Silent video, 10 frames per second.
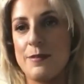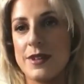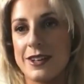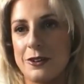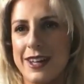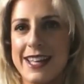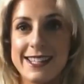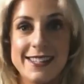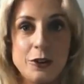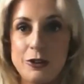So
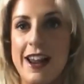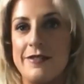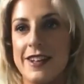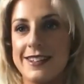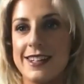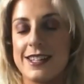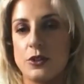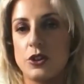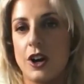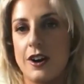it's so relevant, it's
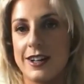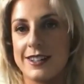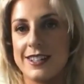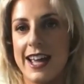so current,